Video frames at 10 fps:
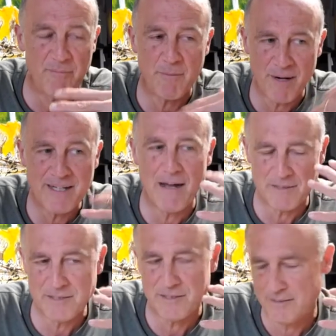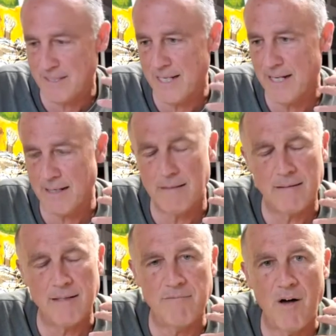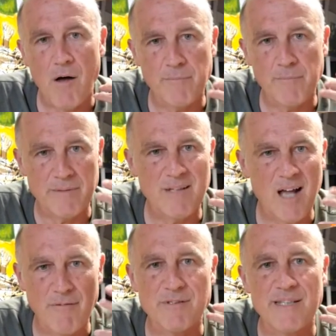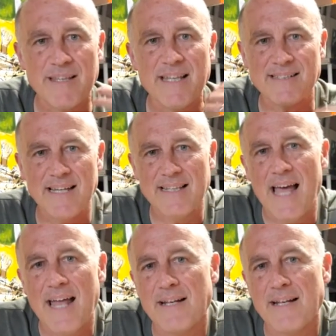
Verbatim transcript: but right now it's just getting involved with covers and things like that.